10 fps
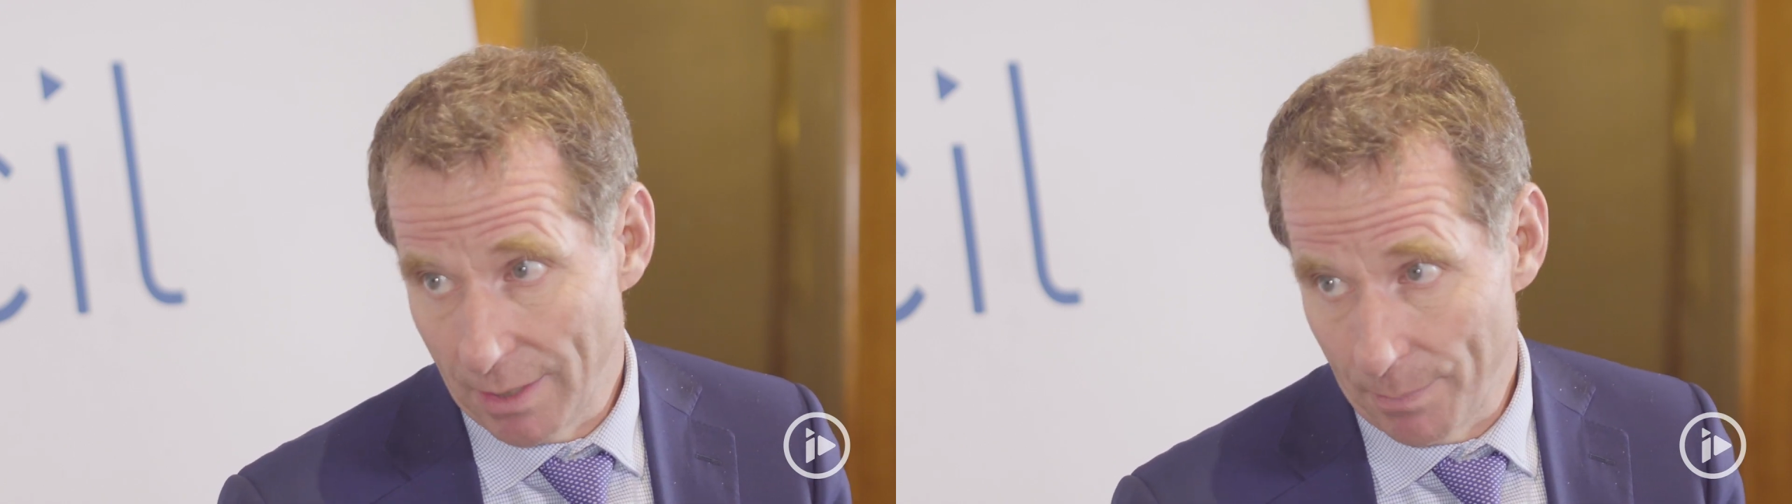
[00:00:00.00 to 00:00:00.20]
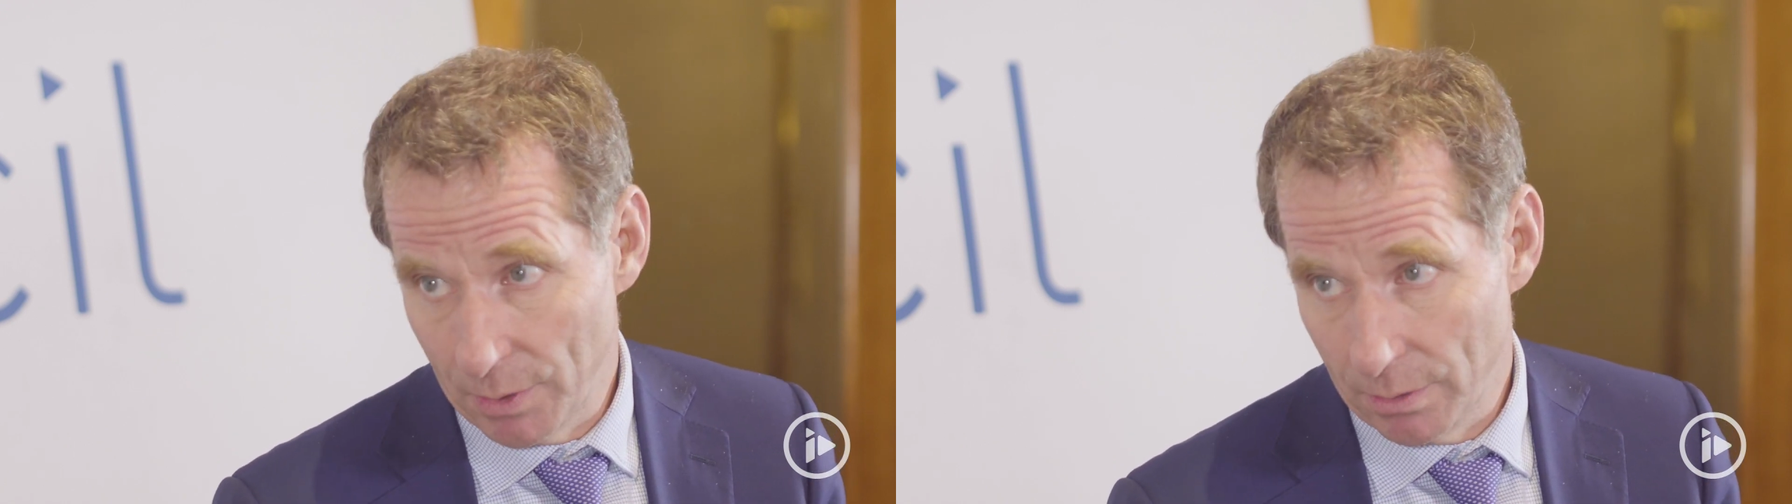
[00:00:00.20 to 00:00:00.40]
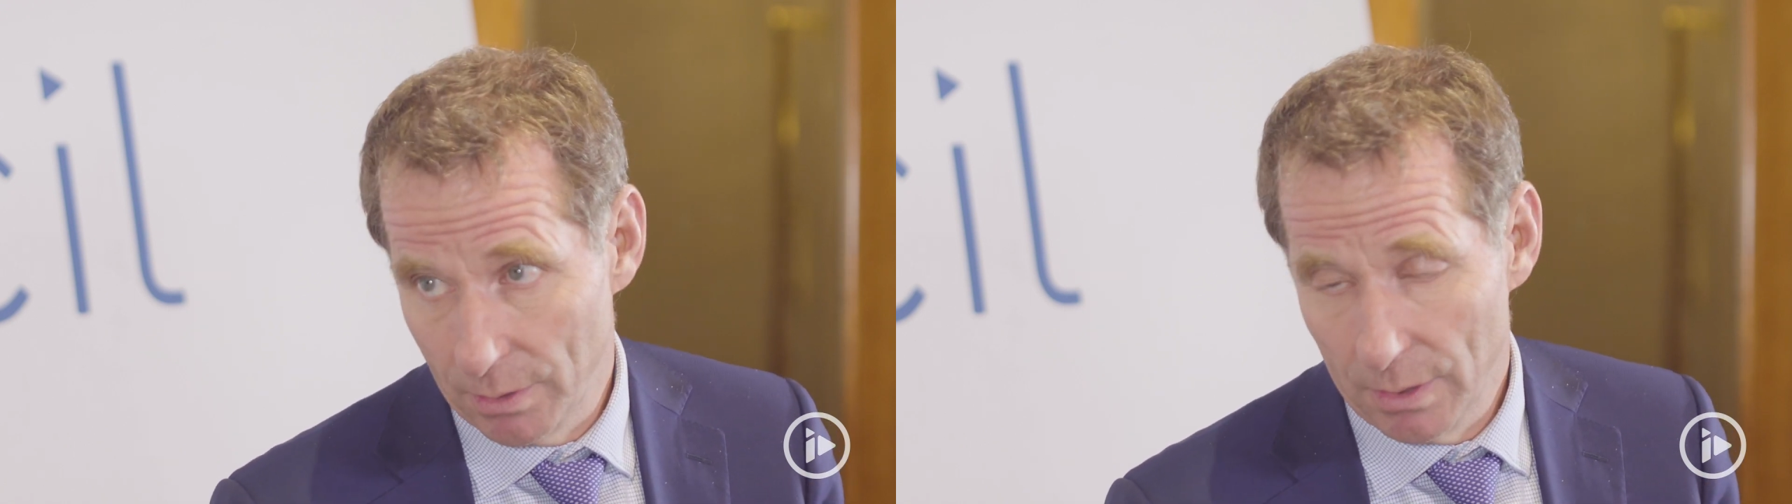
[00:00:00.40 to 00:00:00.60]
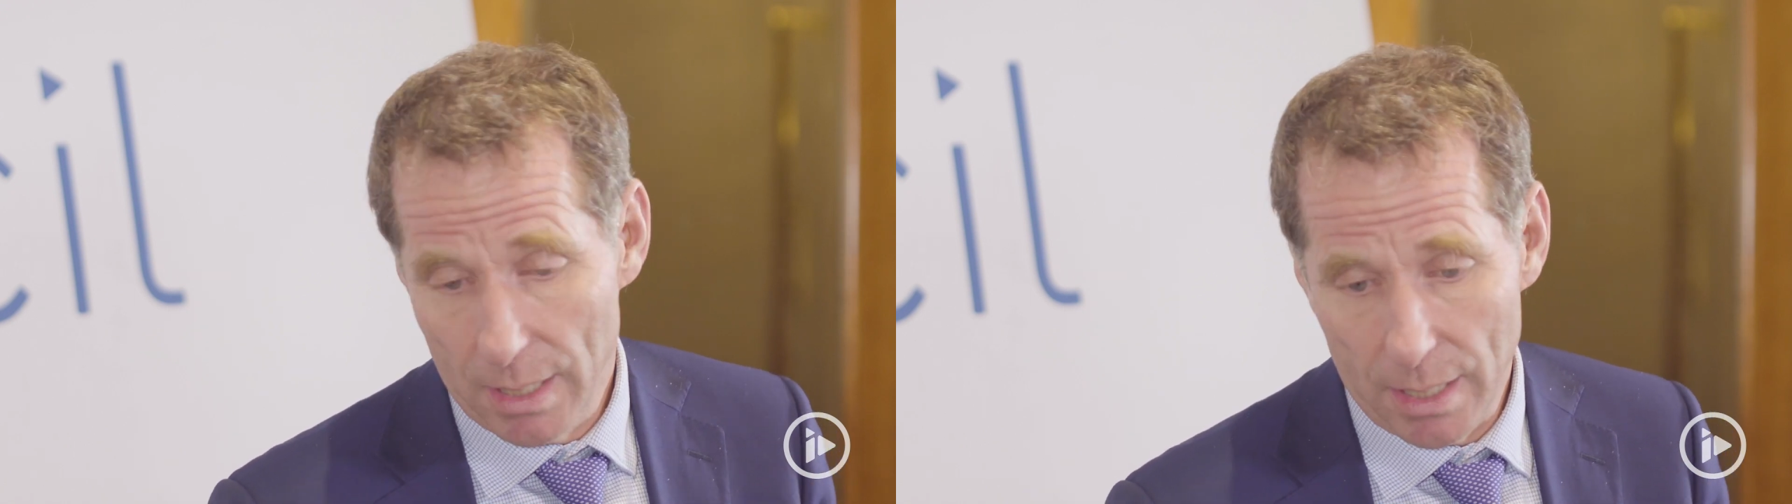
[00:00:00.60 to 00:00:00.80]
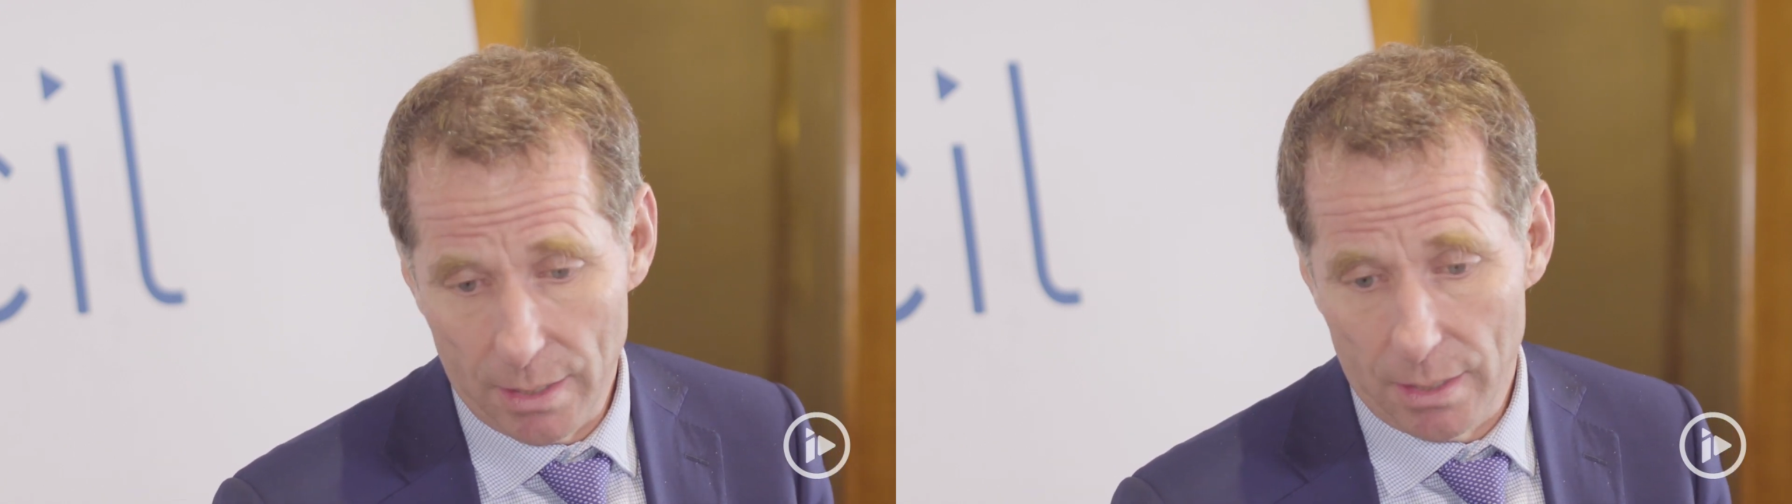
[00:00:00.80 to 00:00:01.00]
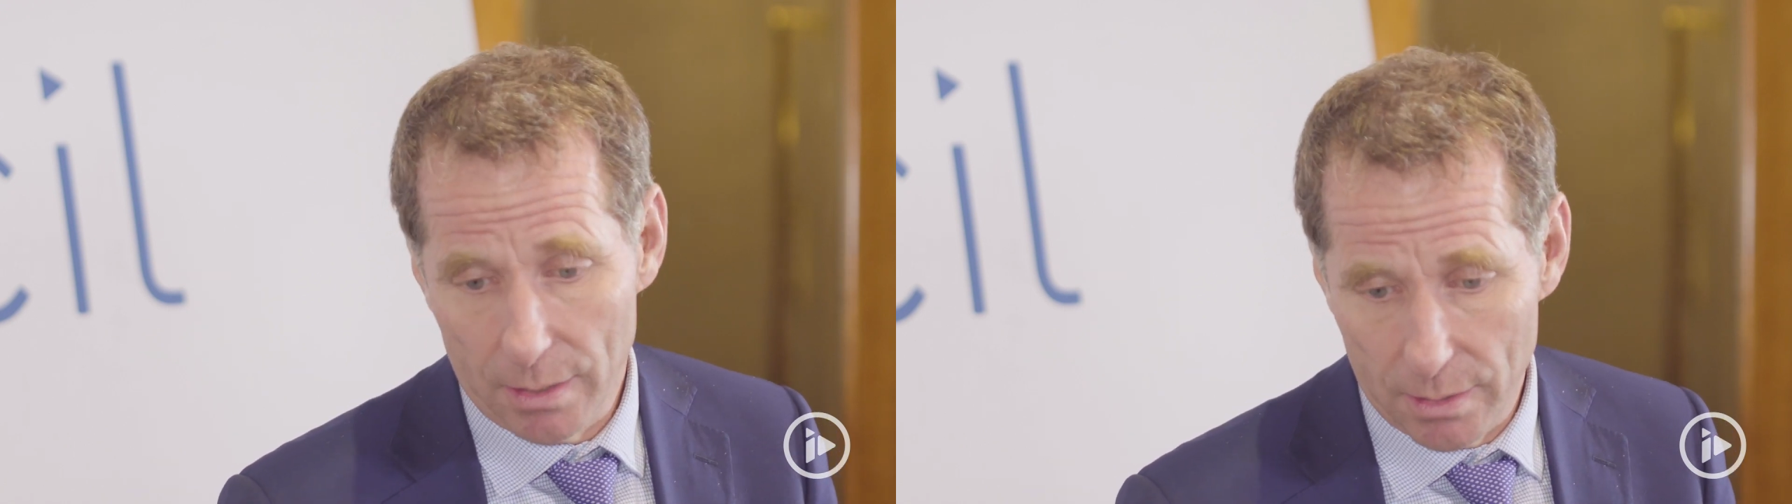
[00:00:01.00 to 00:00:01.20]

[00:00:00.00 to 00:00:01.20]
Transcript: debt, and